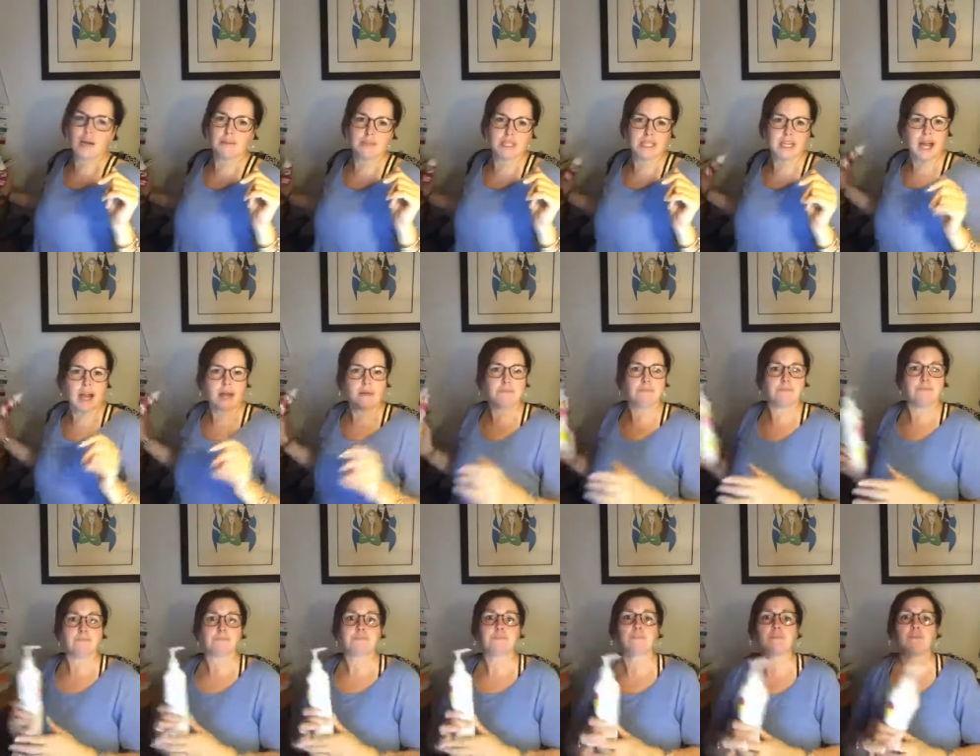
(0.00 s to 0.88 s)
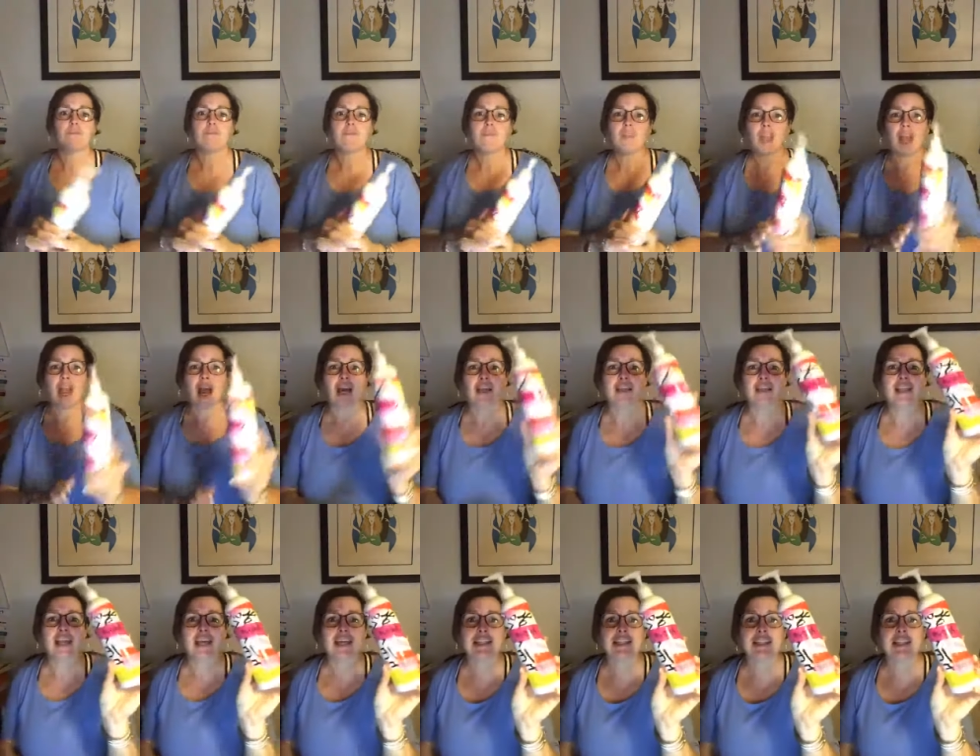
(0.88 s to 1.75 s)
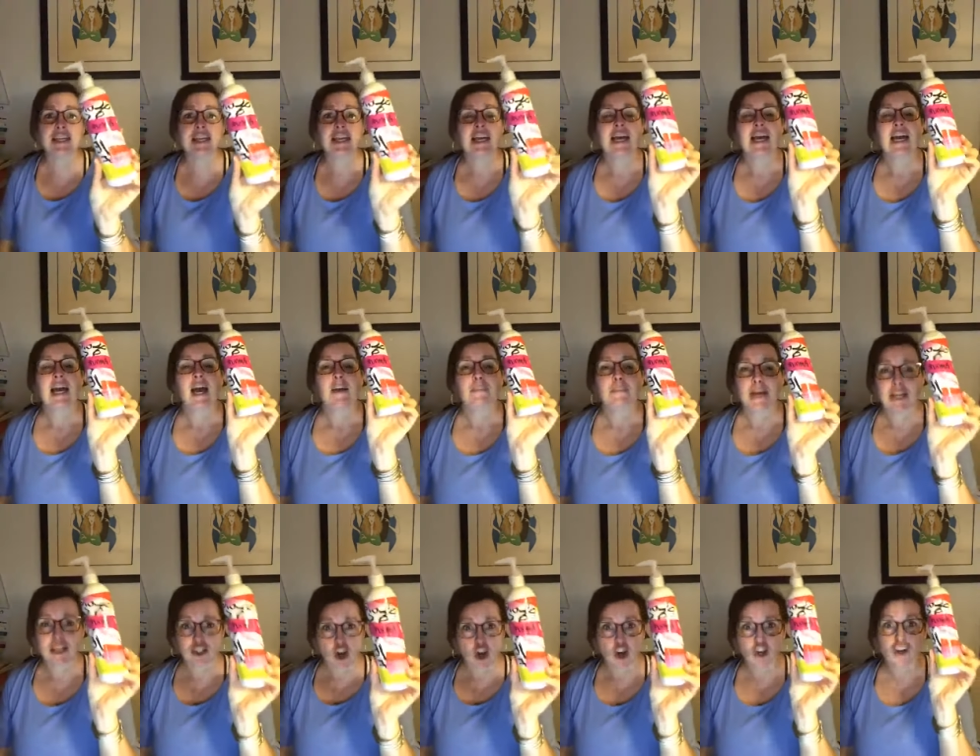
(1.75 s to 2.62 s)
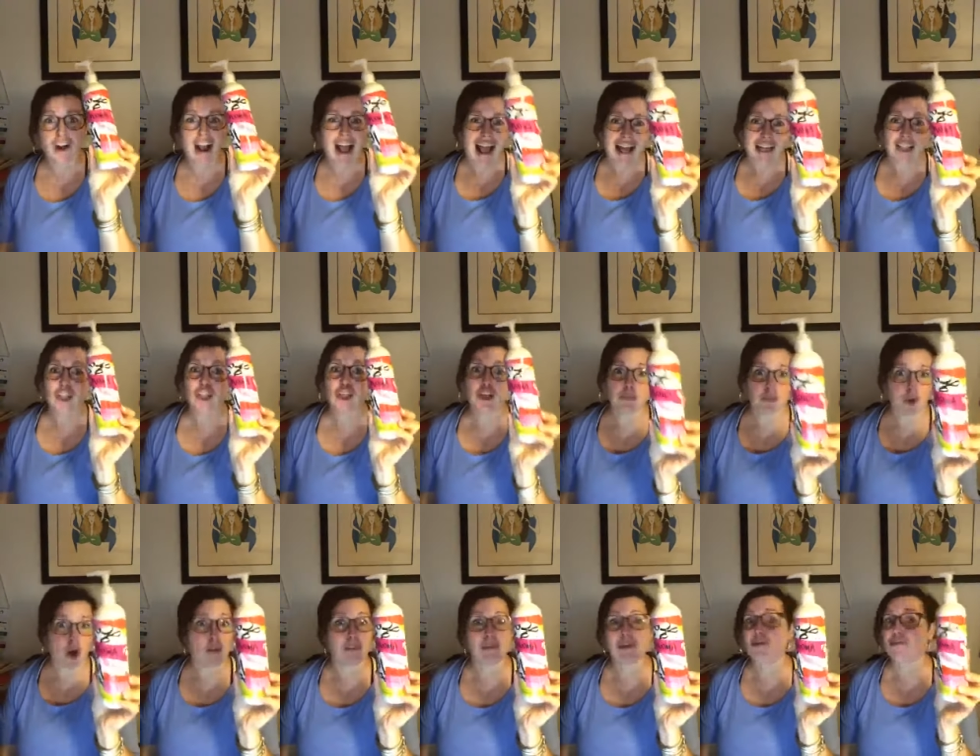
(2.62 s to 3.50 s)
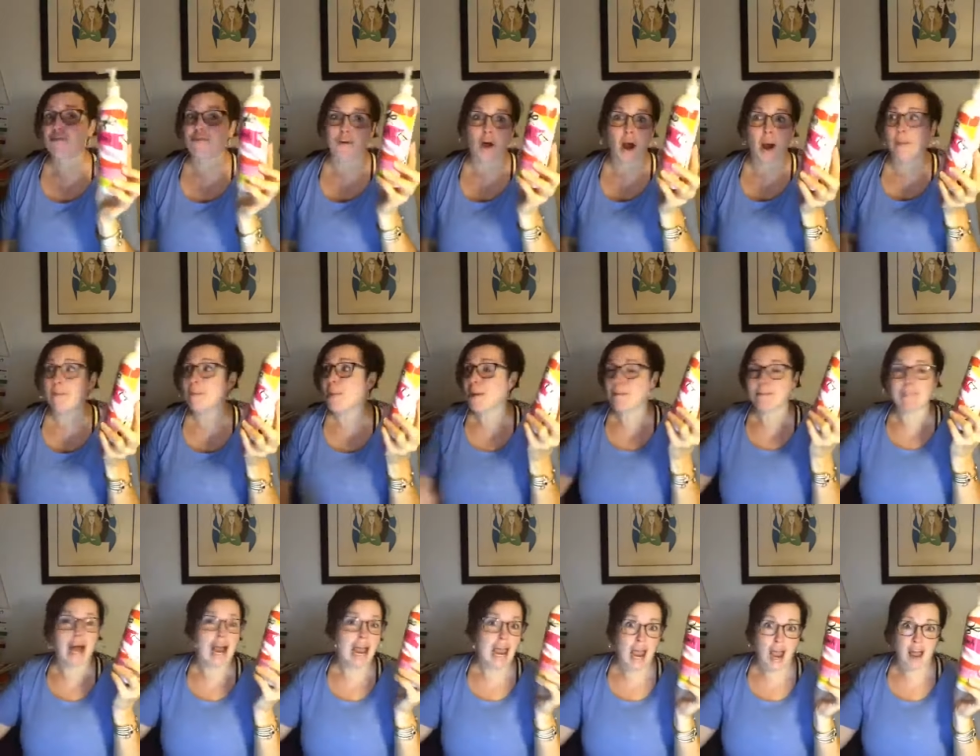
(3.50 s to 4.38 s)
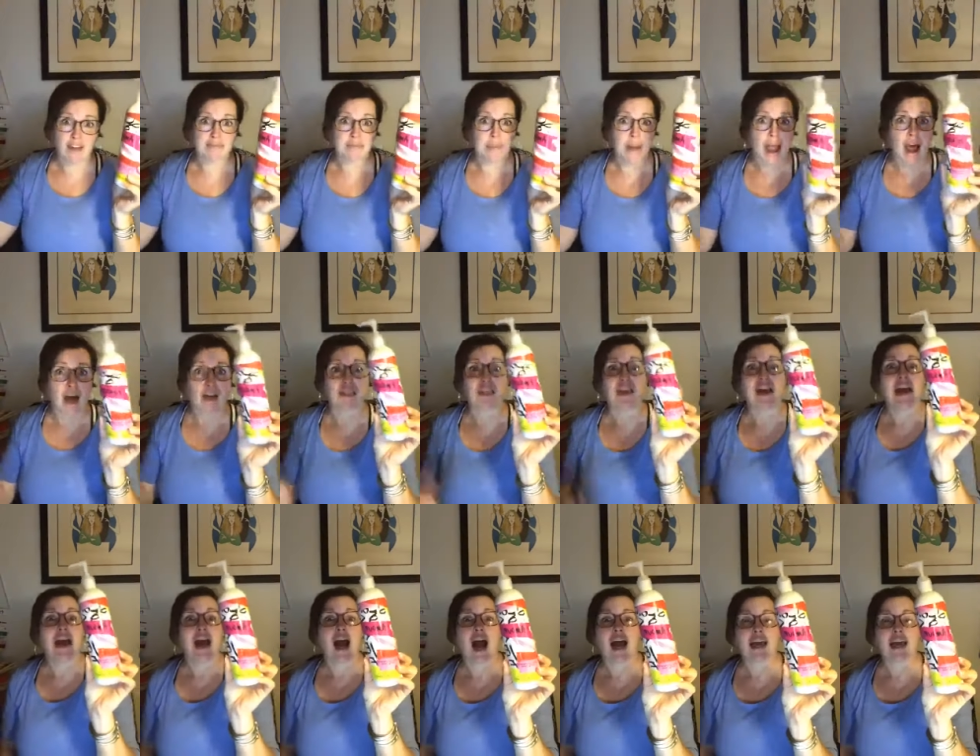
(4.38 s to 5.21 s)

times a day. This my daughter actually brought me from my half bath.